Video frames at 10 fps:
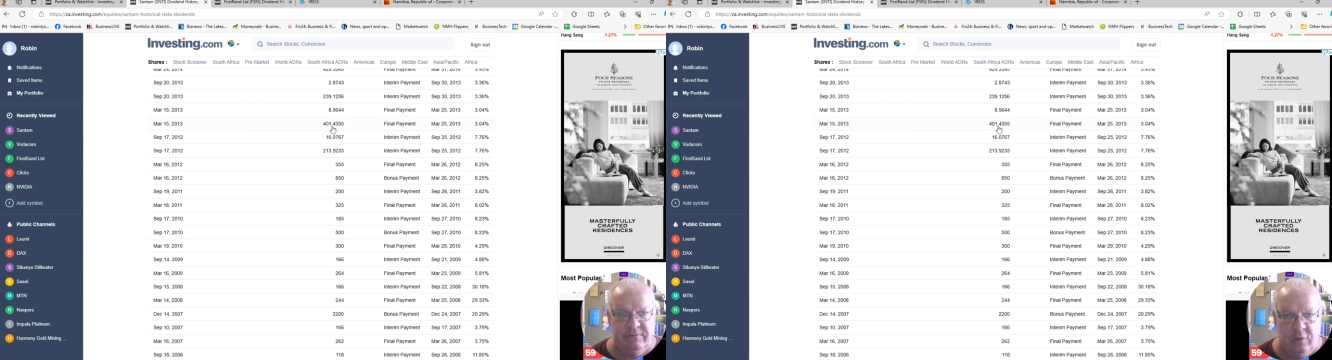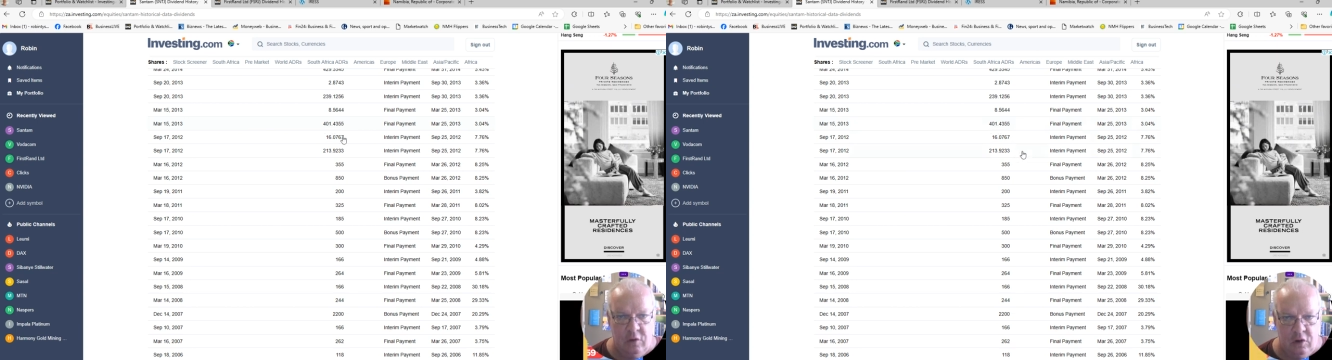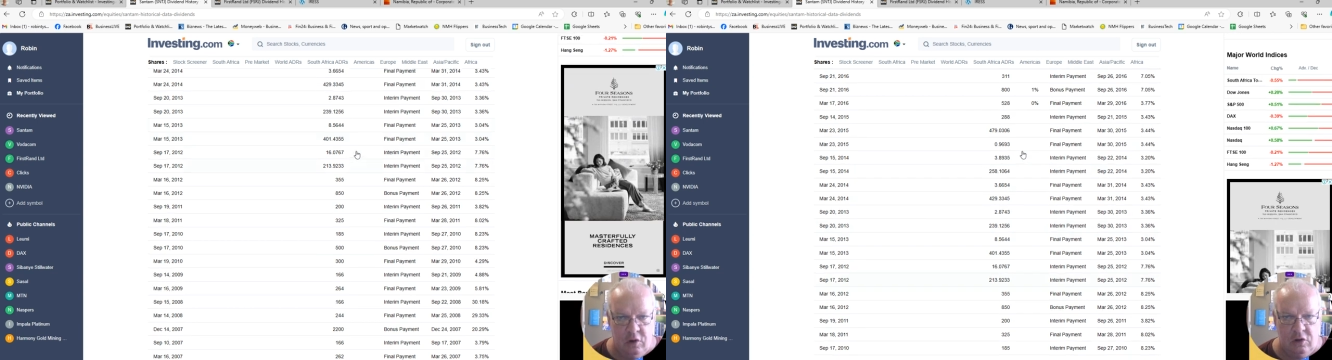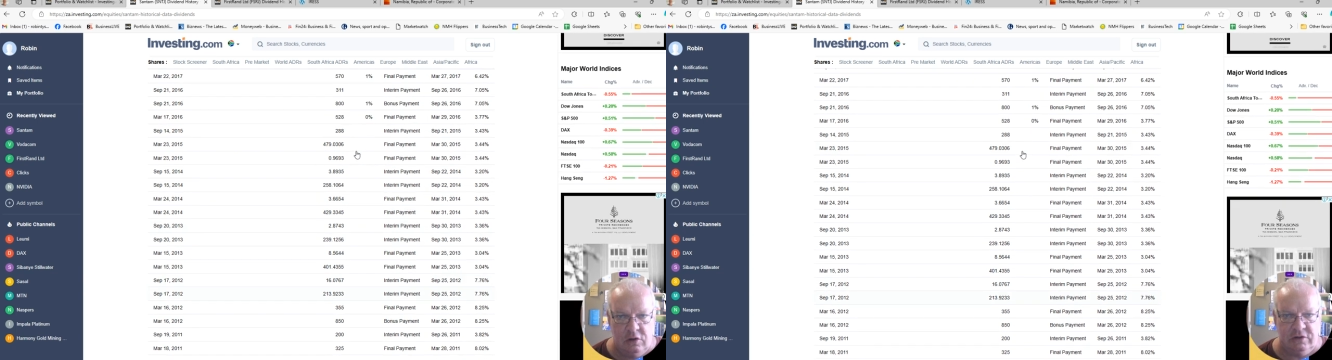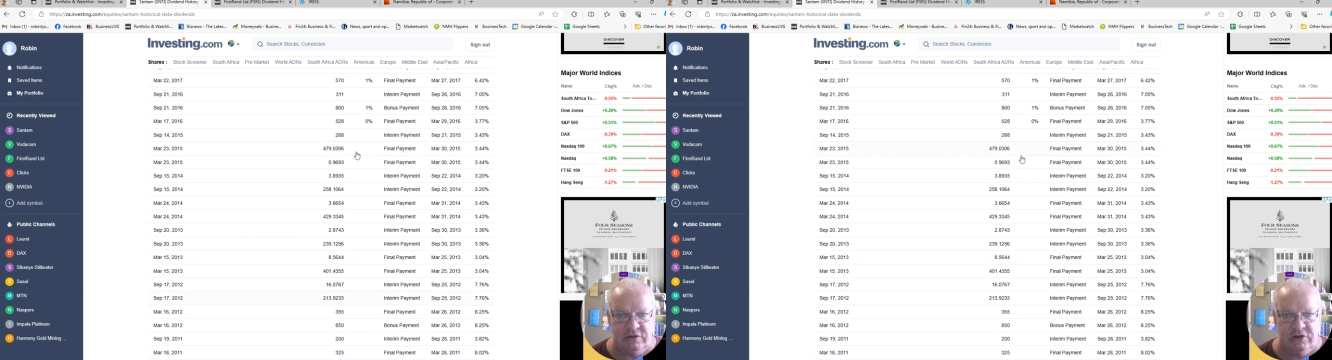
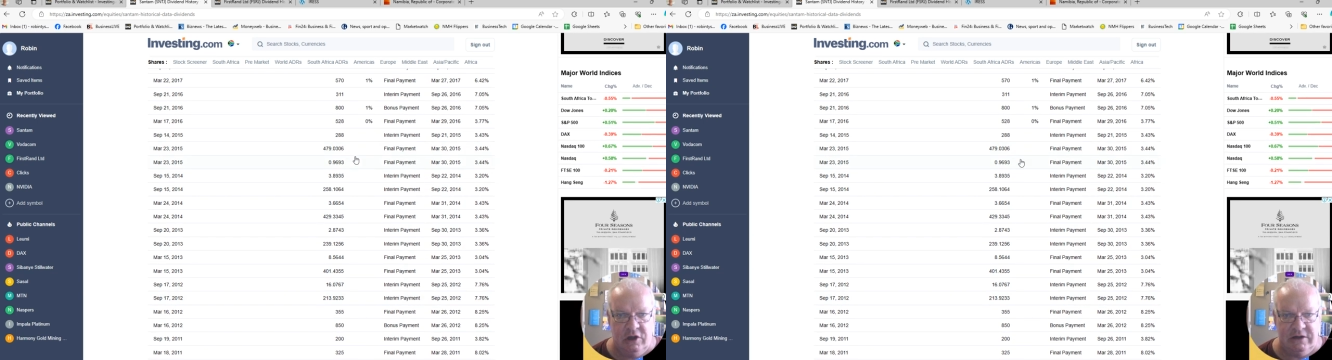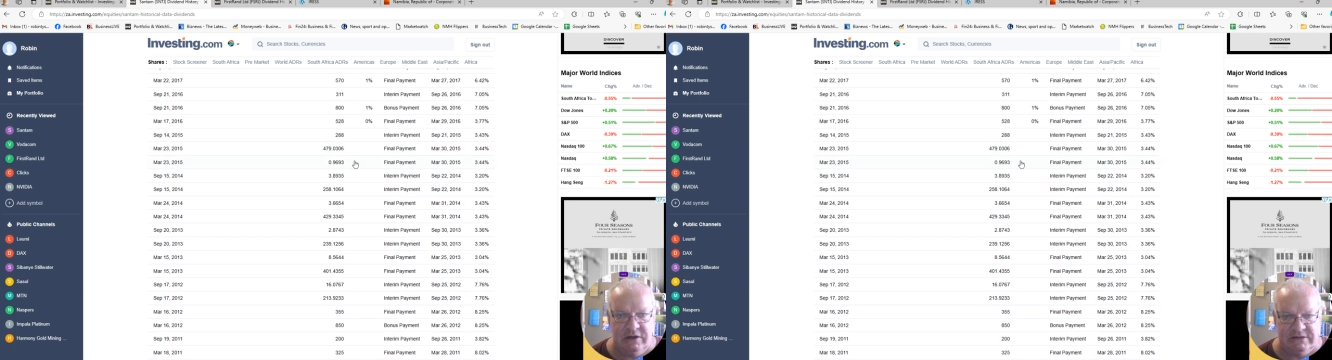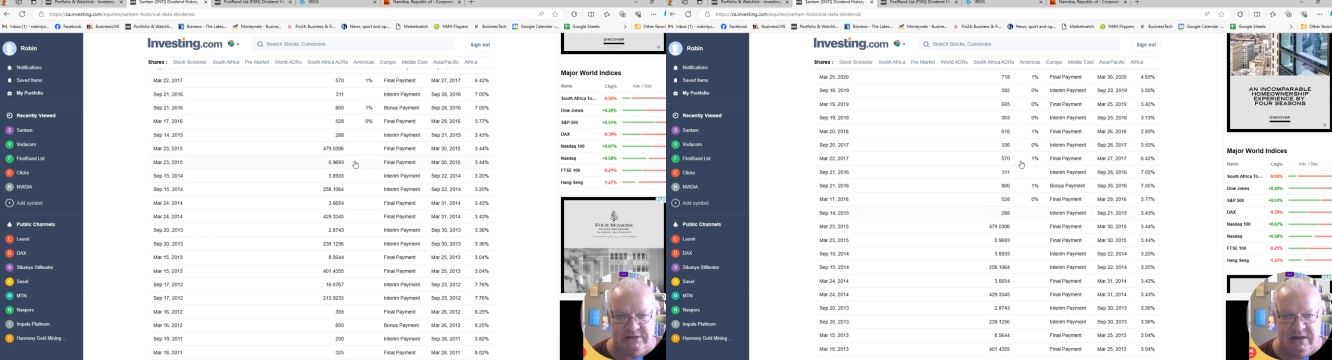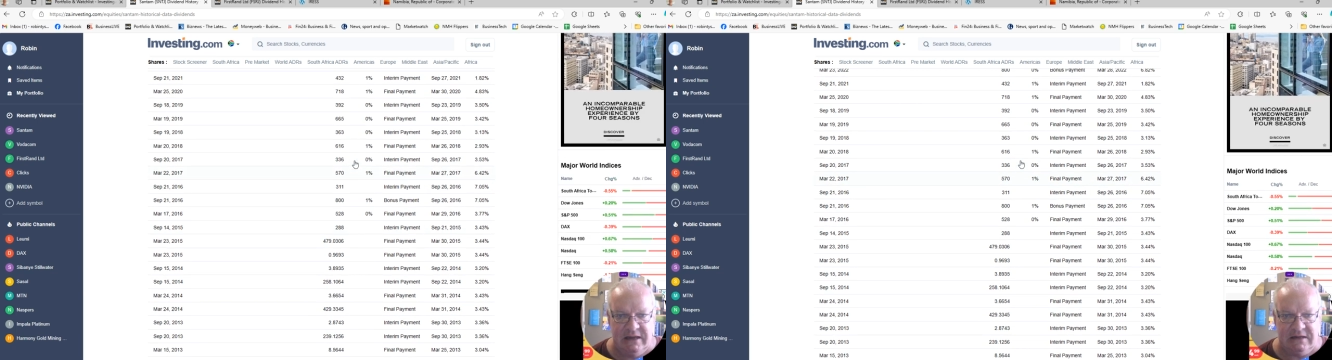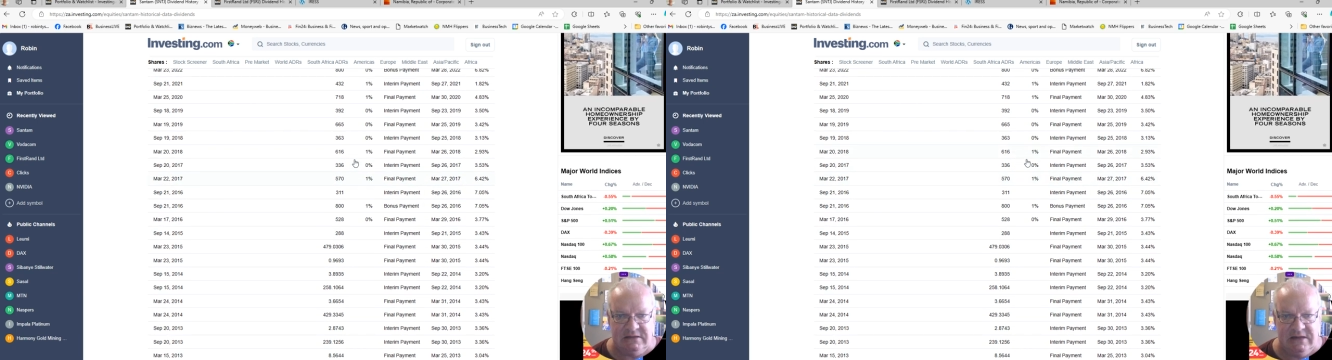
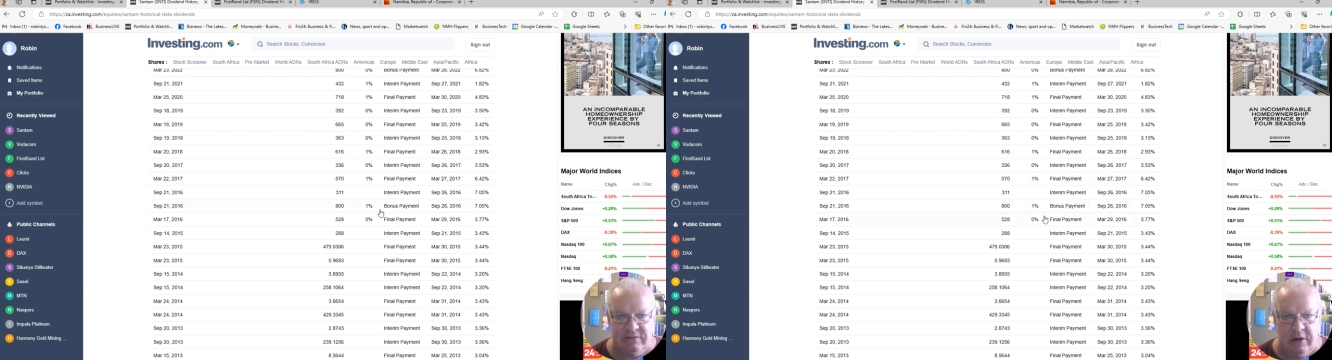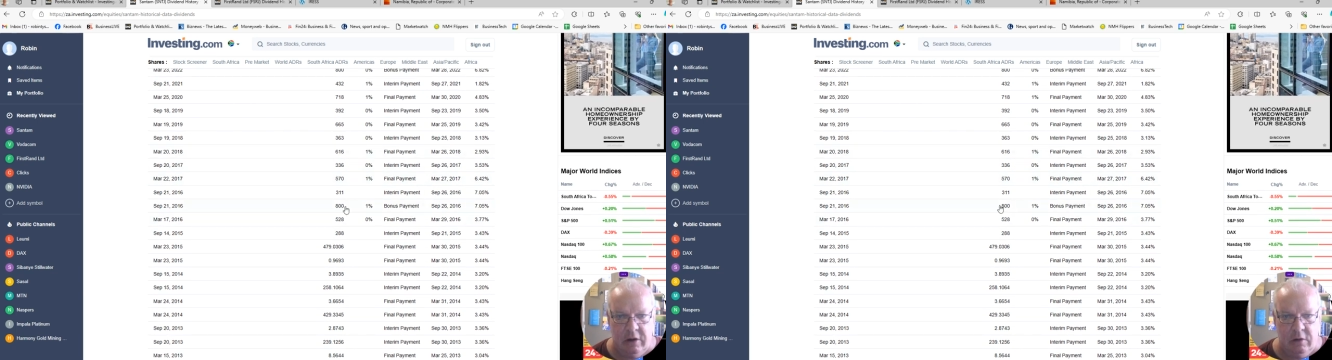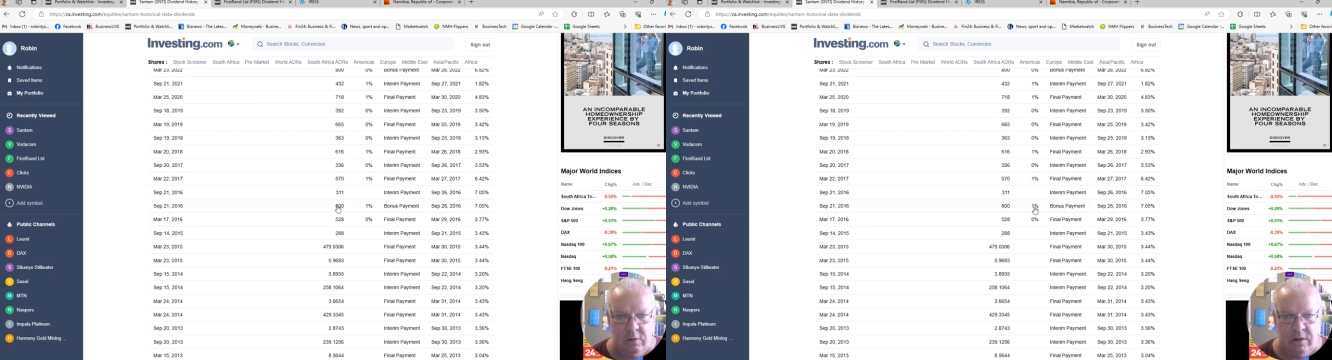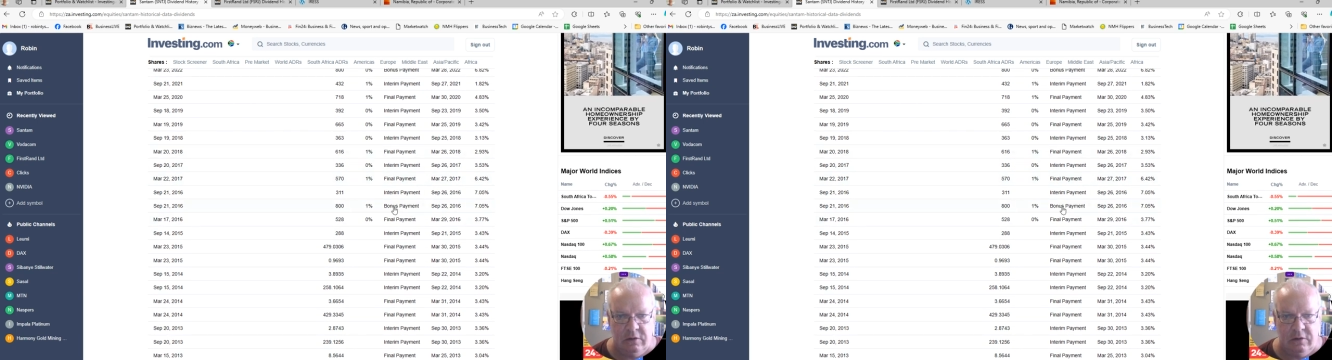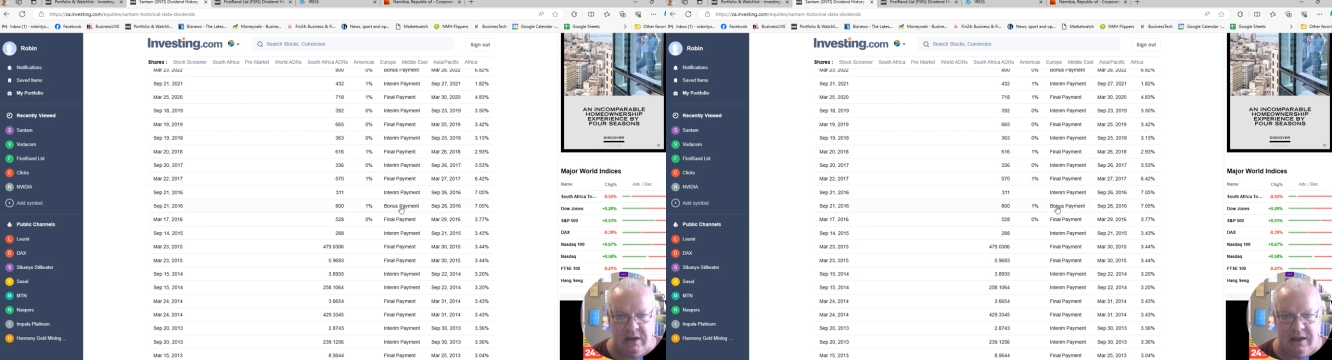$4, etc.
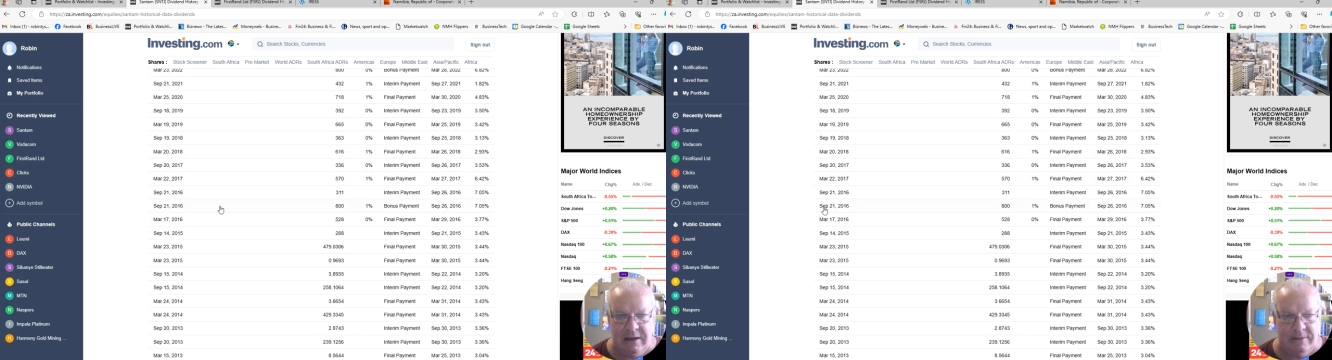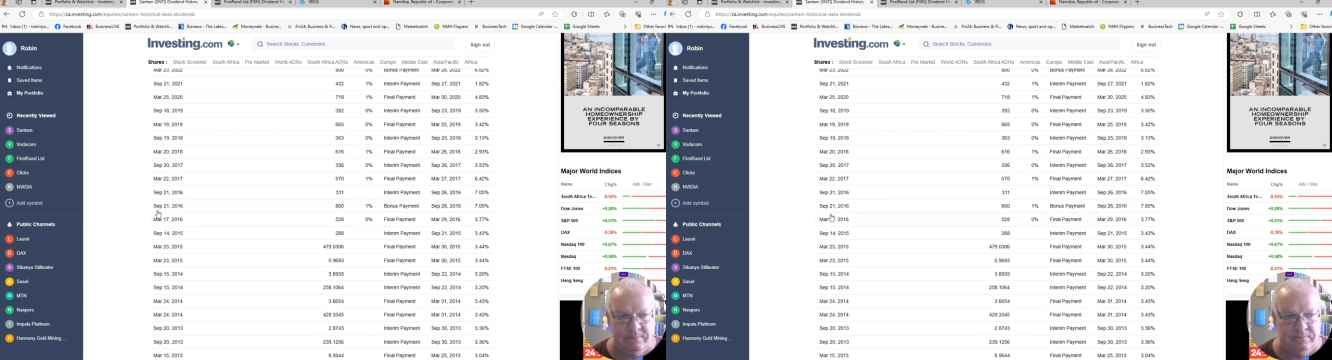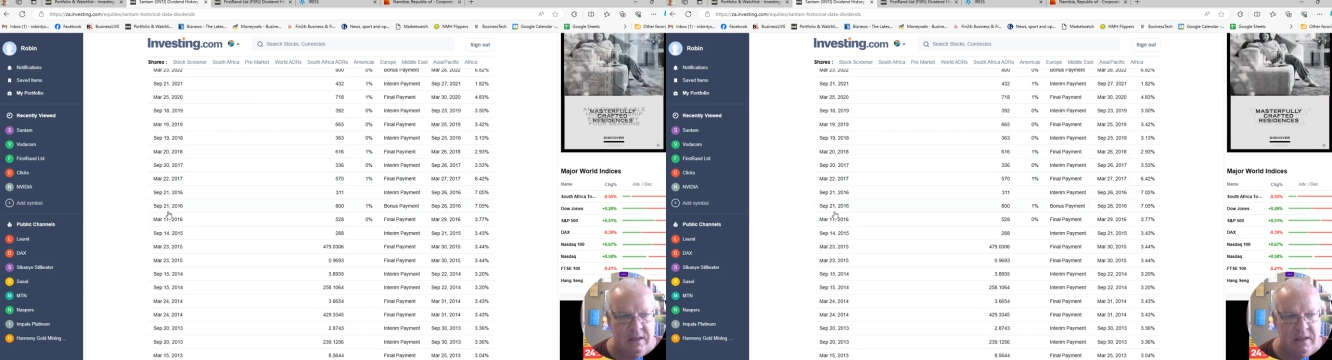Oh, and look here.